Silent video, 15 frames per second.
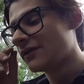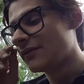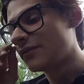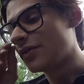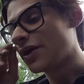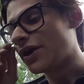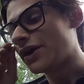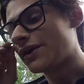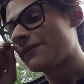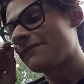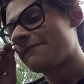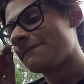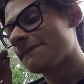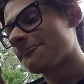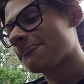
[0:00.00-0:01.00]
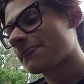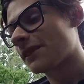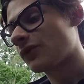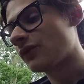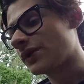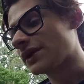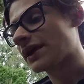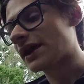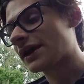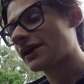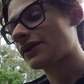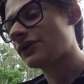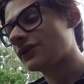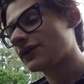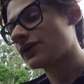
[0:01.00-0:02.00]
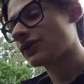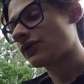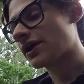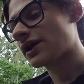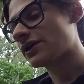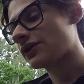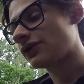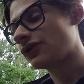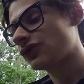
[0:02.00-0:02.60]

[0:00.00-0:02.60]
But when diagnosing a crank no